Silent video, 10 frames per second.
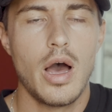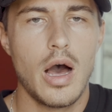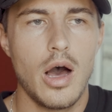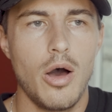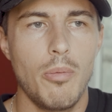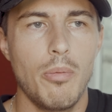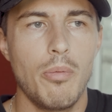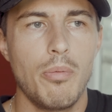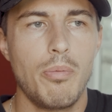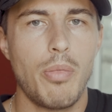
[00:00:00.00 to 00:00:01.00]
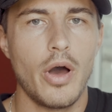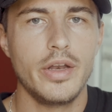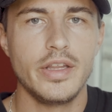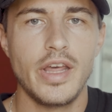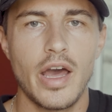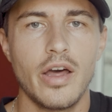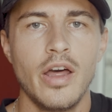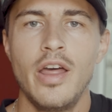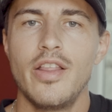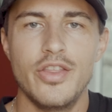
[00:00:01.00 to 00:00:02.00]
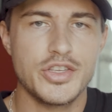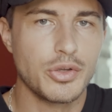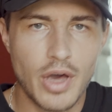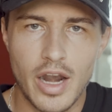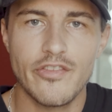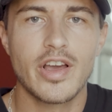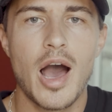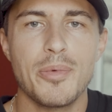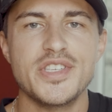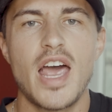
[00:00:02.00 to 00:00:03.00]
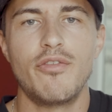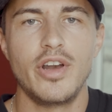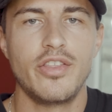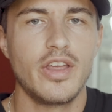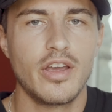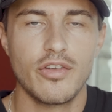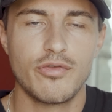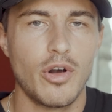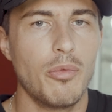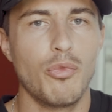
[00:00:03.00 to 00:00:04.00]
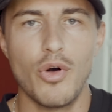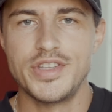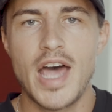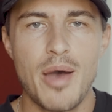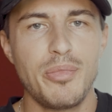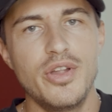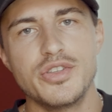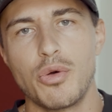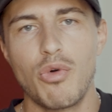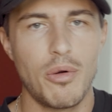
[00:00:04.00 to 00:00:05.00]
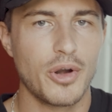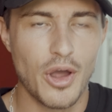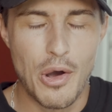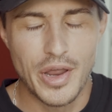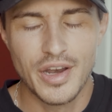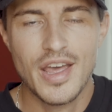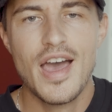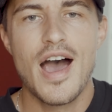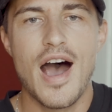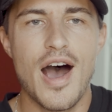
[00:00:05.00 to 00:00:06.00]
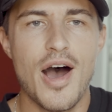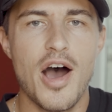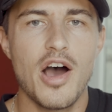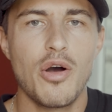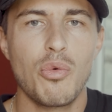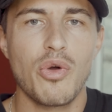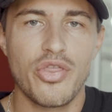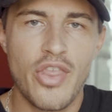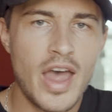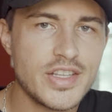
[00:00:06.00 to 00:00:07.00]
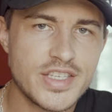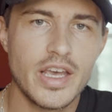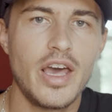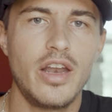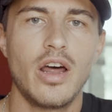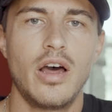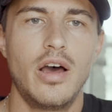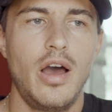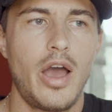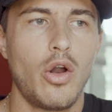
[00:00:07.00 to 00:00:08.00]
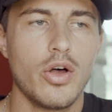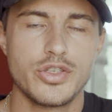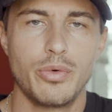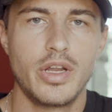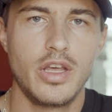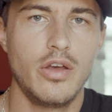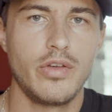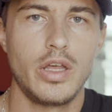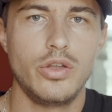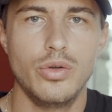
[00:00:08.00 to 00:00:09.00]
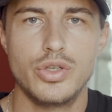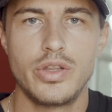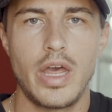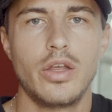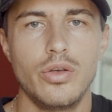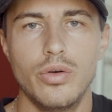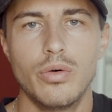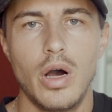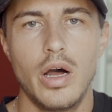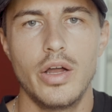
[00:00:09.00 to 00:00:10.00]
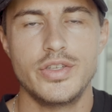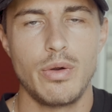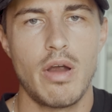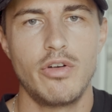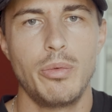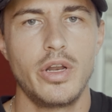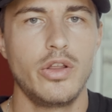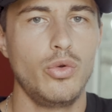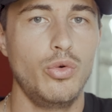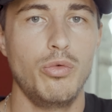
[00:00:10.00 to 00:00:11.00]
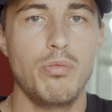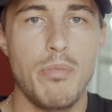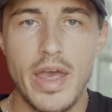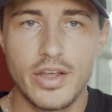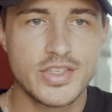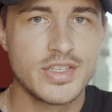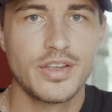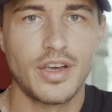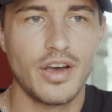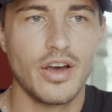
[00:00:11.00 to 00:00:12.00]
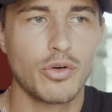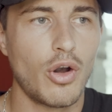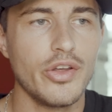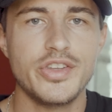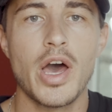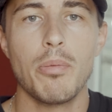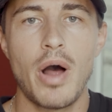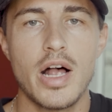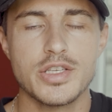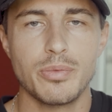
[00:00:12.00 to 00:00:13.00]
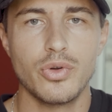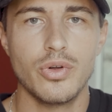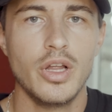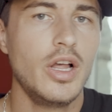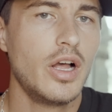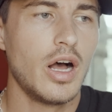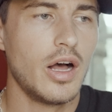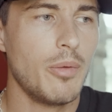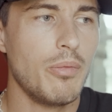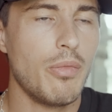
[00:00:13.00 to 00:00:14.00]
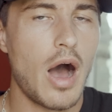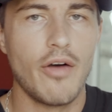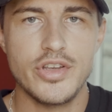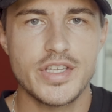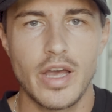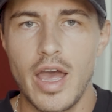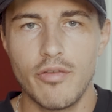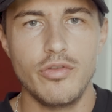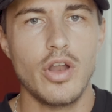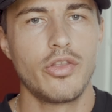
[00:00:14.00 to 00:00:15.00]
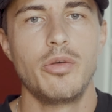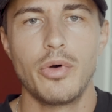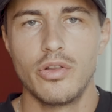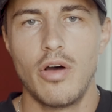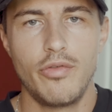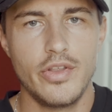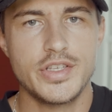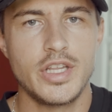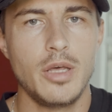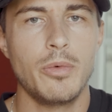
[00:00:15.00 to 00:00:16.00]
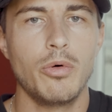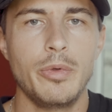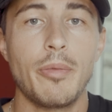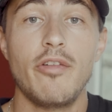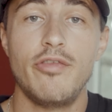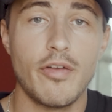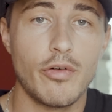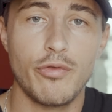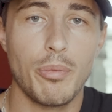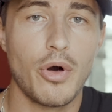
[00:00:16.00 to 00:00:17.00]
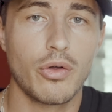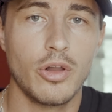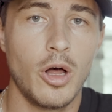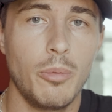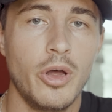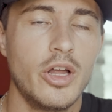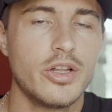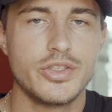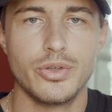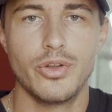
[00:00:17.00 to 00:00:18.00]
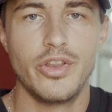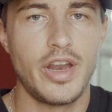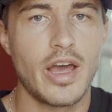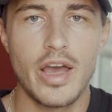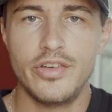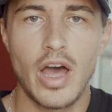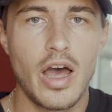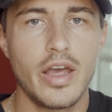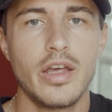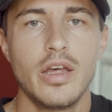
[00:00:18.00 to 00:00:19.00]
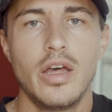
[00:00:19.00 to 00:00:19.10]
But yeah, this will kind of encompass everything from what's happened to where we're going. With that said, I also want to give a huge thank you to everybody who makes Crawley Town possible. Obviously, I have nothing but love for this team. It will be my favorite football club till the day I die.